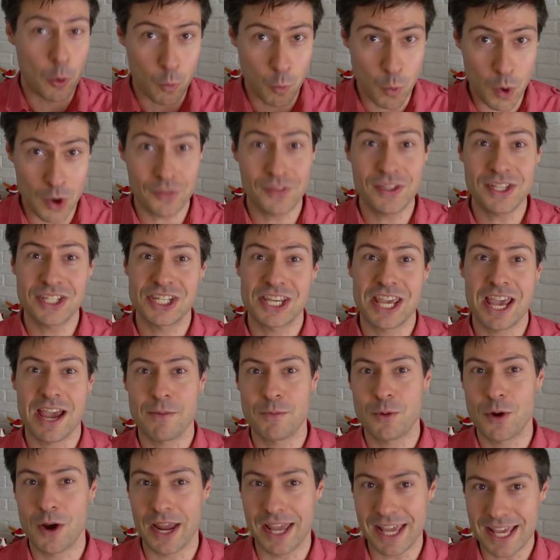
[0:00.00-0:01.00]
what this
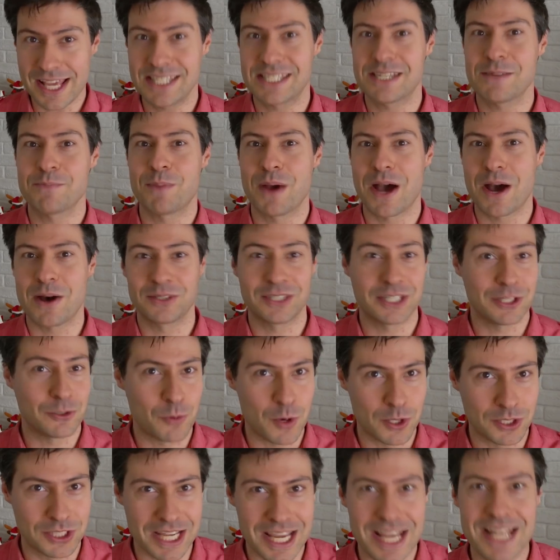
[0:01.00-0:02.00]
camera is about and
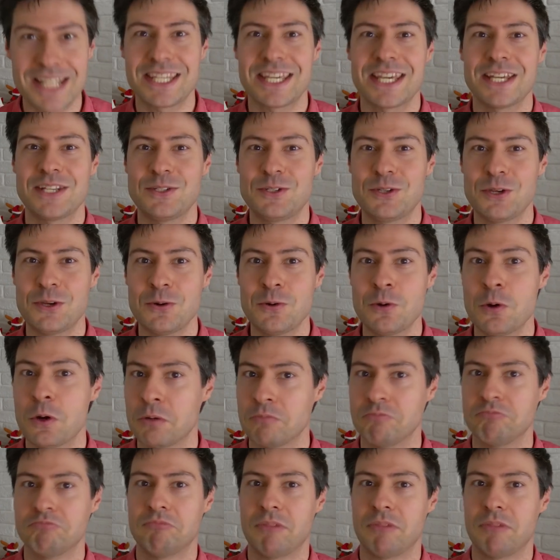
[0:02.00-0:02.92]
what it can do.